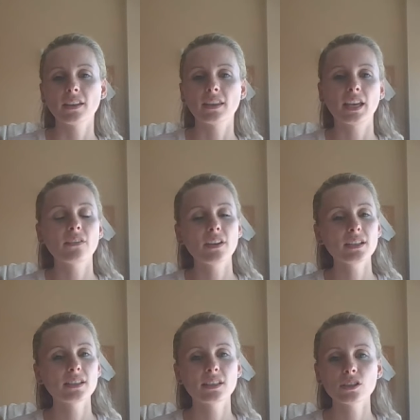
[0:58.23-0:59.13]
the
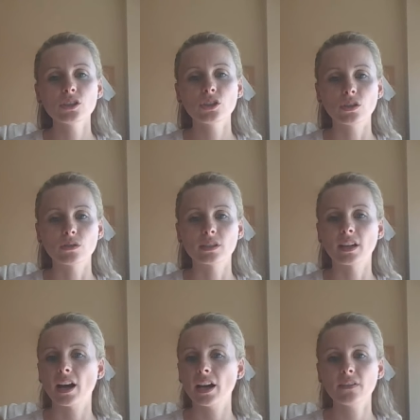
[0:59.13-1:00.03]
evidence still shows
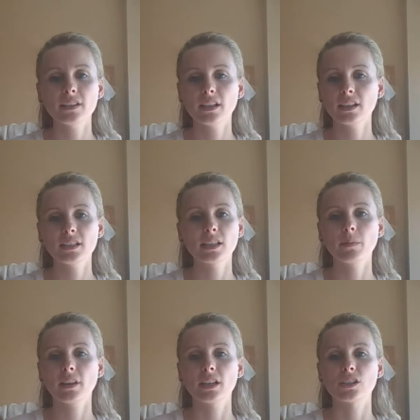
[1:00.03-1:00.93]
that high-fidelity
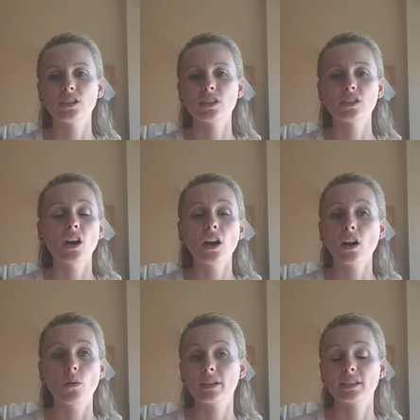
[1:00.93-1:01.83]
simulation does not
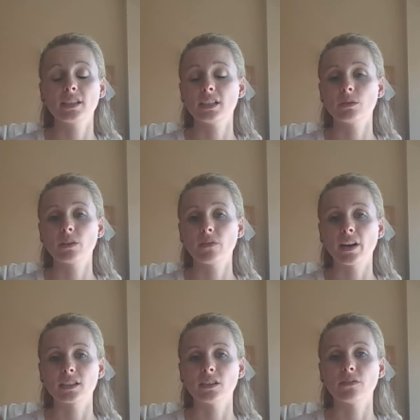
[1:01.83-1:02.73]
always lead to
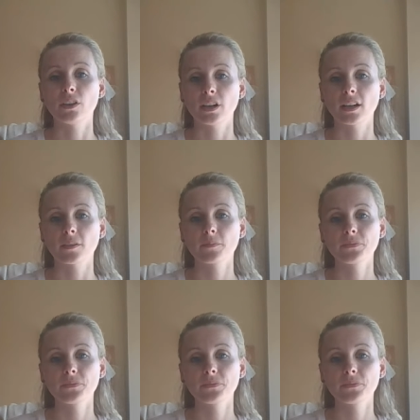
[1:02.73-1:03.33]
effective learning.